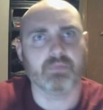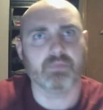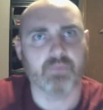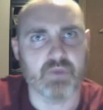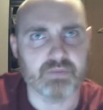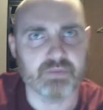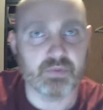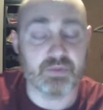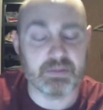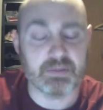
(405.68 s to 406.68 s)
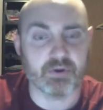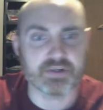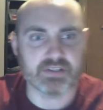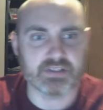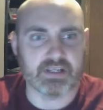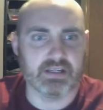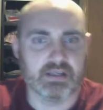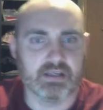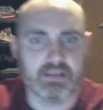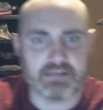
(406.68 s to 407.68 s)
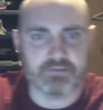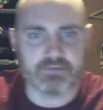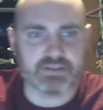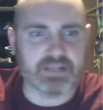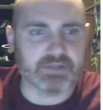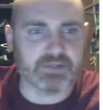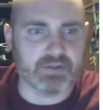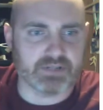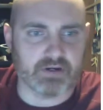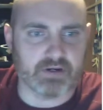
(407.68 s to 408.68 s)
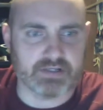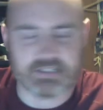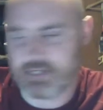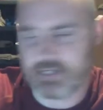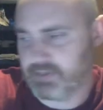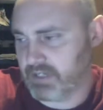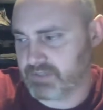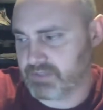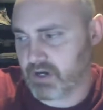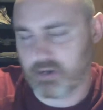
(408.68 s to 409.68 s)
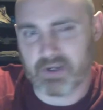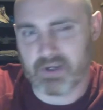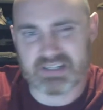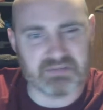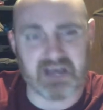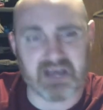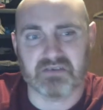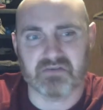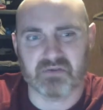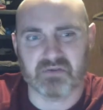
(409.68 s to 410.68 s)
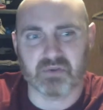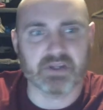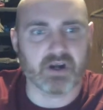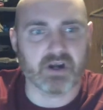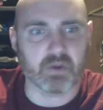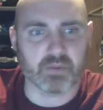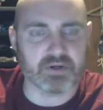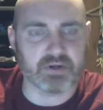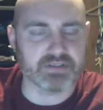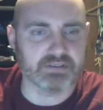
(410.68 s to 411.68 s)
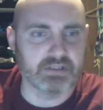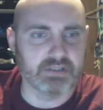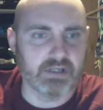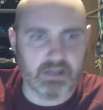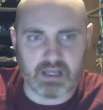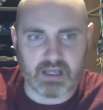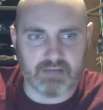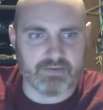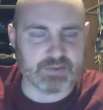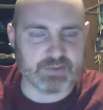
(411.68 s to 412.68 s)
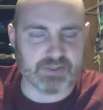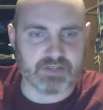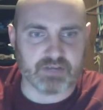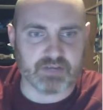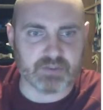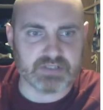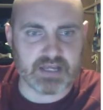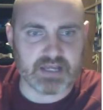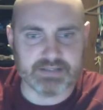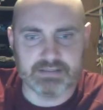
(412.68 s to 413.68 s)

with me personally, that first step's always the hardest, especially when it comes to hardware, because I'm not truly a hardware person. Always on the software side,